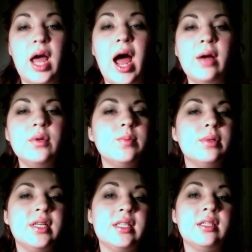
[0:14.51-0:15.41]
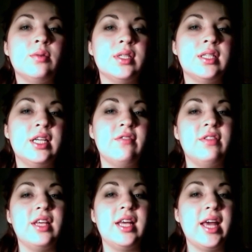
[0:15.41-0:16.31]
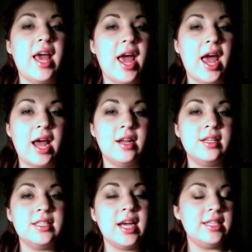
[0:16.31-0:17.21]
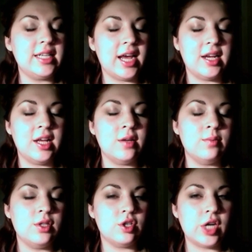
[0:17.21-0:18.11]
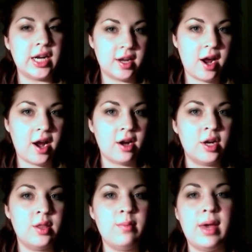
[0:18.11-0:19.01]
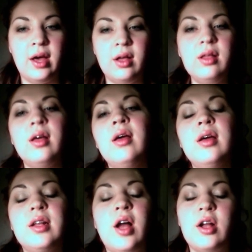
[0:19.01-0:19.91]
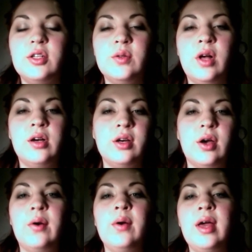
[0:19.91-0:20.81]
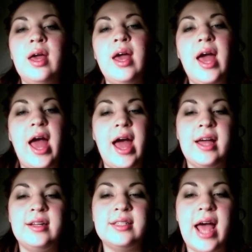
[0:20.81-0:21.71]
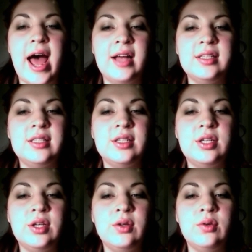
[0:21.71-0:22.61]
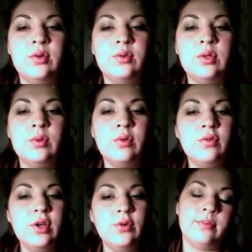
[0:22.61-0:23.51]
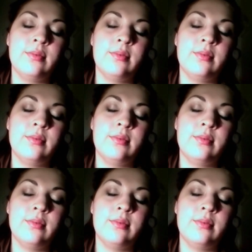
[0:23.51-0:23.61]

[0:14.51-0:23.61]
I was pleased to receive the Hana Titanium straightening iron in the mail not too long ago and asked to do a review.